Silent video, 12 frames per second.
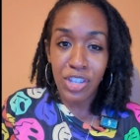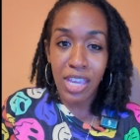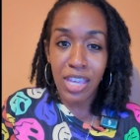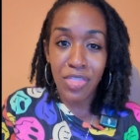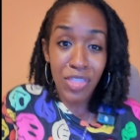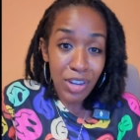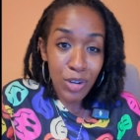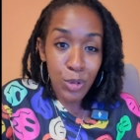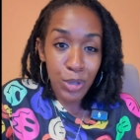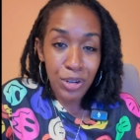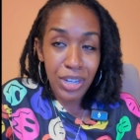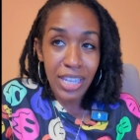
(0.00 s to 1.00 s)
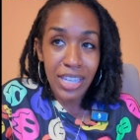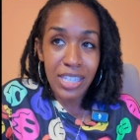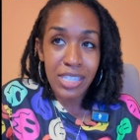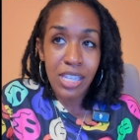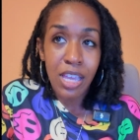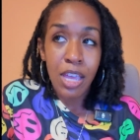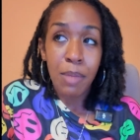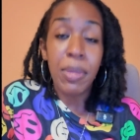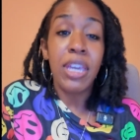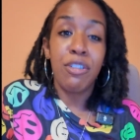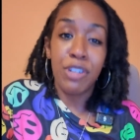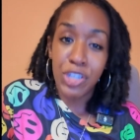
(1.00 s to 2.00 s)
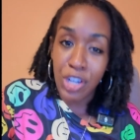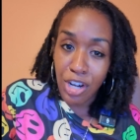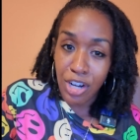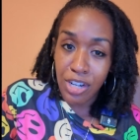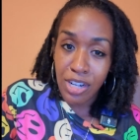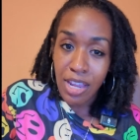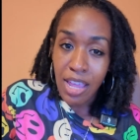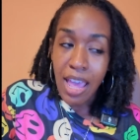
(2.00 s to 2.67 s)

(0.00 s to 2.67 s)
and their query is make a return,